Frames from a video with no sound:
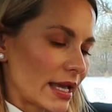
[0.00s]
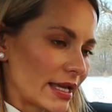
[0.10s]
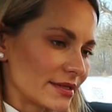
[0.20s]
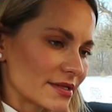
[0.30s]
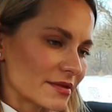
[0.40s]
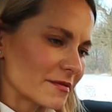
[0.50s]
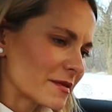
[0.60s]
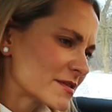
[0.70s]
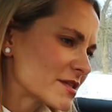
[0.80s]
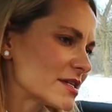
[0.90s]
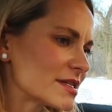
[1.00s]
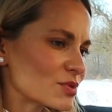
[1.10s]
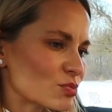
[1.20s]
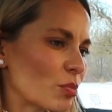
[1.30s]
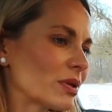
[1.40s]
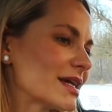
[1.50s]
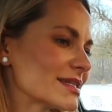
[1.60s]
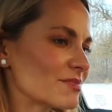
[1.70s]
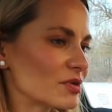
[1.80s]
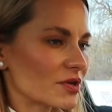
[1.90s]
And the system is more
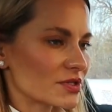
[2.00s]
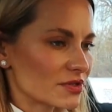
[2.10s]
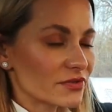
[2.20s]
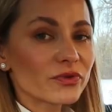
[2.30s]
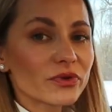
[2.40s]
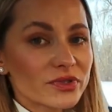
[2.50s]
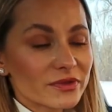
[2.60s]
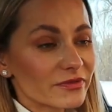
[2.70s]
pleasant because it's, of course,